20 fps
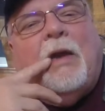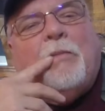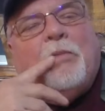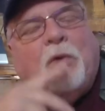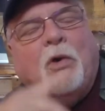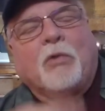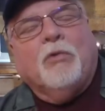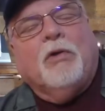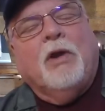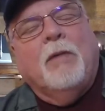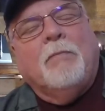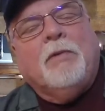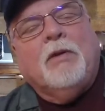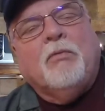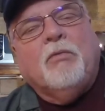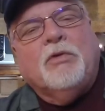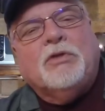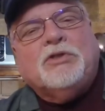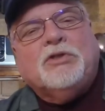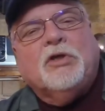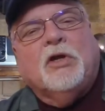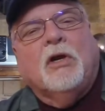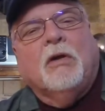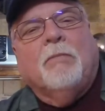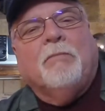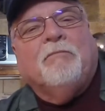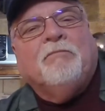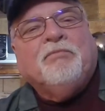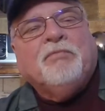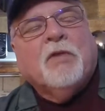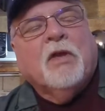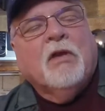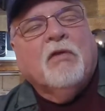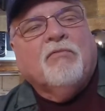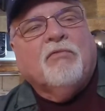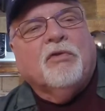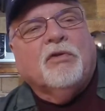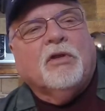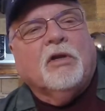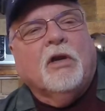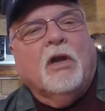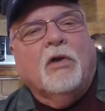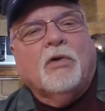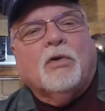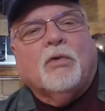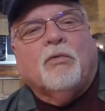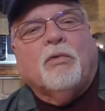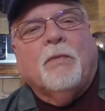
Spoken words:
programmed it with Chirp for the local